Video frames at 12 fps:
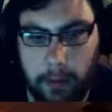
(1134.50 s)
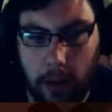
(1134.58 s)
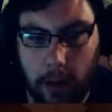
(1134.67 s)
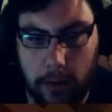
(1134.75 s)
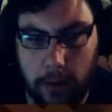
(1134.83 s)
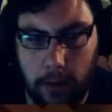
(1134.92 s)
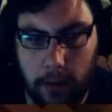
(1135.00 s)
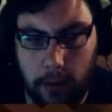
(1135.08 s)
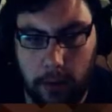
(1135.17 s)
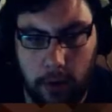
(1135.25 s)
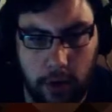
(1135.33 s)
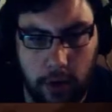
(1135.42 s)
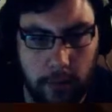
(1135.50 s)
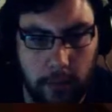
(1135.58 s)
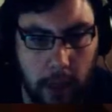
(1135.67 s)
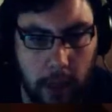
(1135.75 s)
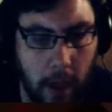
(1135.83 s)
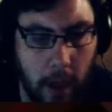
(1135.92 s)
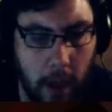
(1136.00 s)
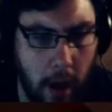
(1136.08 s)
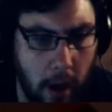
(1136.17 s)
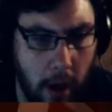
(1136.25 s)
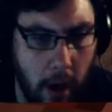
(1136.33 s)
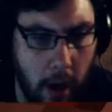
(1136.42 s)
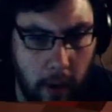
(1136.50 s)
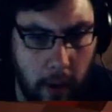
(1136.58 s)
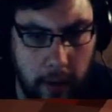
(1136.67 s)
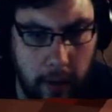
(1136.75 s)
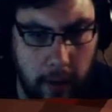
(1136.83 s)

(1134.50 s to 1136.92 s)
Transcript: got Silk Touch. Oh, and that's